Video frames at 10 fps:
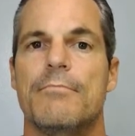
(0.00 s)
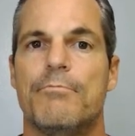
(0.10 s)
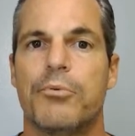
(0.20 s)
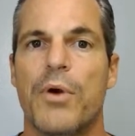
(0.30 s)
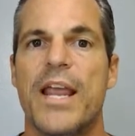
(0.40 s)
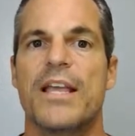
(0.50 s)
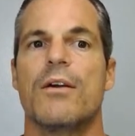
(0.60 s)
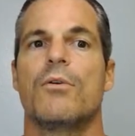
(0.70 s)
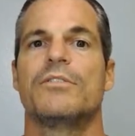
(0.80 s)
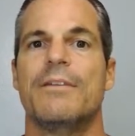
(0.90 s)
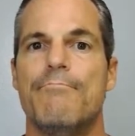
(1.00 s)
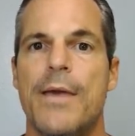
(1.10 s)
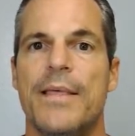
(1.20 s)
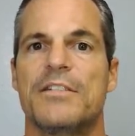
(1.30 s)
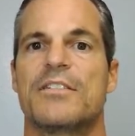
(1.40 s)
break or
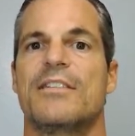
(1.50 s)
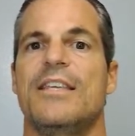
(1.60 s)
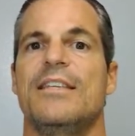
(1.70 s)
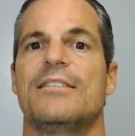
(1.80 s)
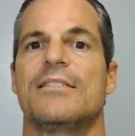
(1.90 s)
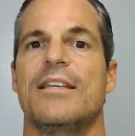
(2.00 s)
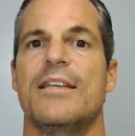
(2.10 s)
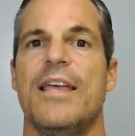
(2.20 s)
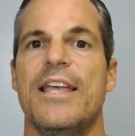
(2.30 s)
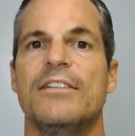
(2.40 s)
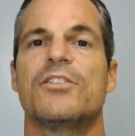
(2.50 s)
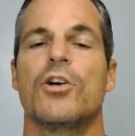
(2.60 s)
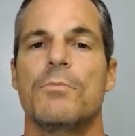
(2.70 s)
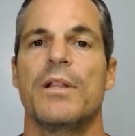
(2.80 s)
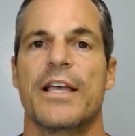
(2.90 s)
diminish these
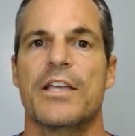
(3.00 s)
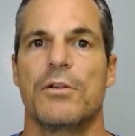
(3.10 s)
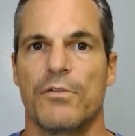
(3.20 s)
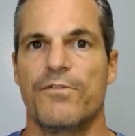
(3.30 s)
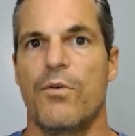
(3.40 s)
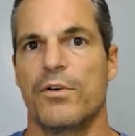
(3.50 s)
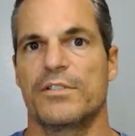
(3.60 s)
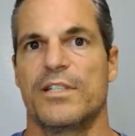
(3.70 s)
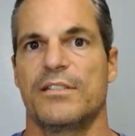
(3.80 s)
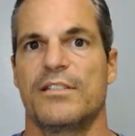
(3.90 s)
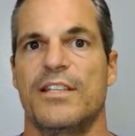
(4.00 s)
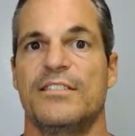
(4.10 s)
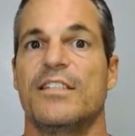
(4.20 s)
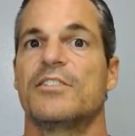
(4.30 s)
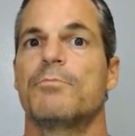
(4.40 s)
intermolecular forces, these
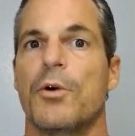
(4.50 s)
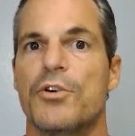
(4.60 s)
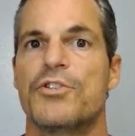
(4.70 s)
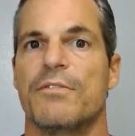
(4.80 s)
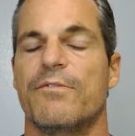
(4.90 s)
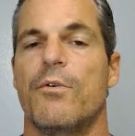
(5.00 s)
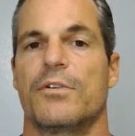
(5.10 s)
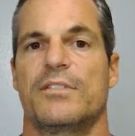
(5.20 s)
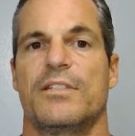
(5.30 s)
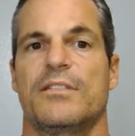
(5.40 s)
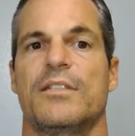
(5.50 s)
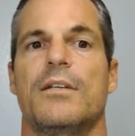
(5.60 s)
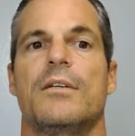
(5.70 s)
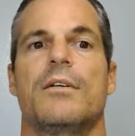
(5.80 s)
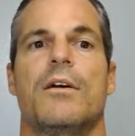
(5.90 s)
dispersion forces.
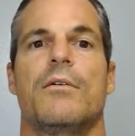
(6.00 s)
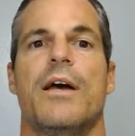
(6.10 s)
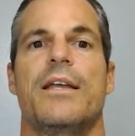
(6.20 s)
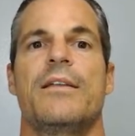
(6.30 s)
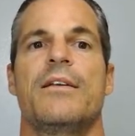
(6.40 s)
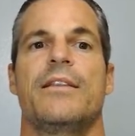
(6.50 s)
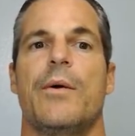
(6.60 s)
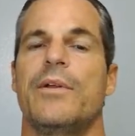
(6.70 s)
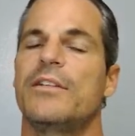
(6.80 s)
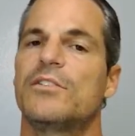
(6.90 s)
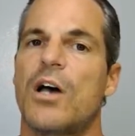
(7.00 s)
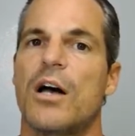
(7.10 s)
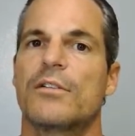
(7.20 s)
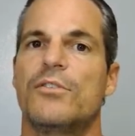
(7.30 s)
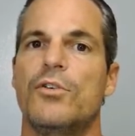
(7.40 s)
All right, now we didn't
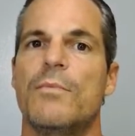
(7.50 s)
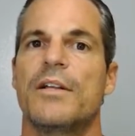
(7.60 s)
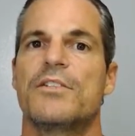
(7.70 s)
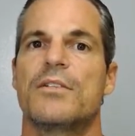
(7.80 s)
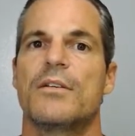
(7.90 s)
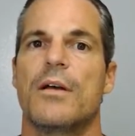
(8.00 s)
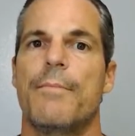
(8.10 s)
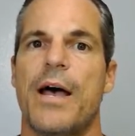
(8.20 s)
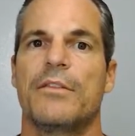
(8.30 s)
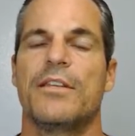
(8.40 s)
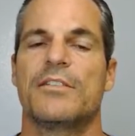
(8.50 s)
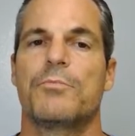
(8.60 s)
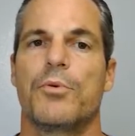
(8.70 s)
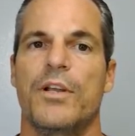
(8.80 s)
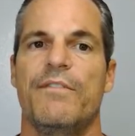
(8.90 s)
talk too much about this
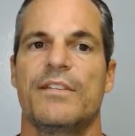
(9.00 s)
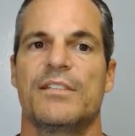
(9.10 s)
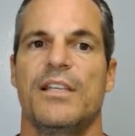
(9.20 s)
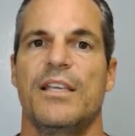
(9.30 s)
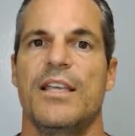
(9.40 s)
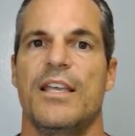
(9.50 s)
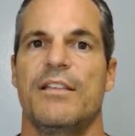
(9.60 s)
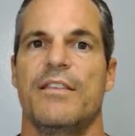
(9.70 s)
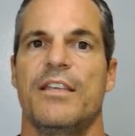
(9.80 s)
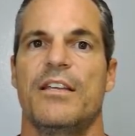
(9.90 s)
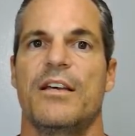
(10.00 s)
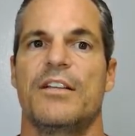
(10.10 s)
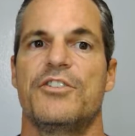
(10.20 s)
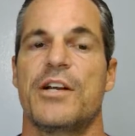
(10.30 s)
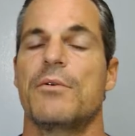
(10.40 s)
previously in the uh,
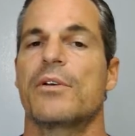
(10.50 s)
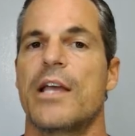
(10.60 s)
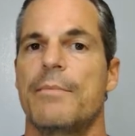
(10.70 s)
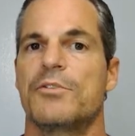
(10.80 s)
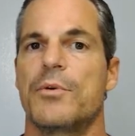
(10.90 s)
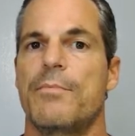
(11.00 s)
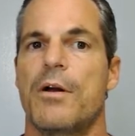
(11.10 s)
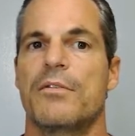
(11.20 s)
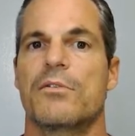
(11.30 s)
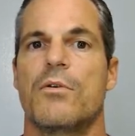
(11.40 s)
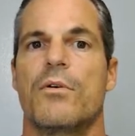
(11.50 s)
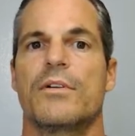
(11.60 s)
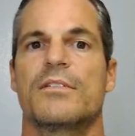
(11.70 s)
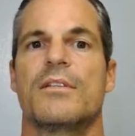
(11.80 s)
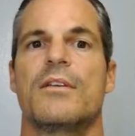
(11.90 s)
general chemistry part of the course,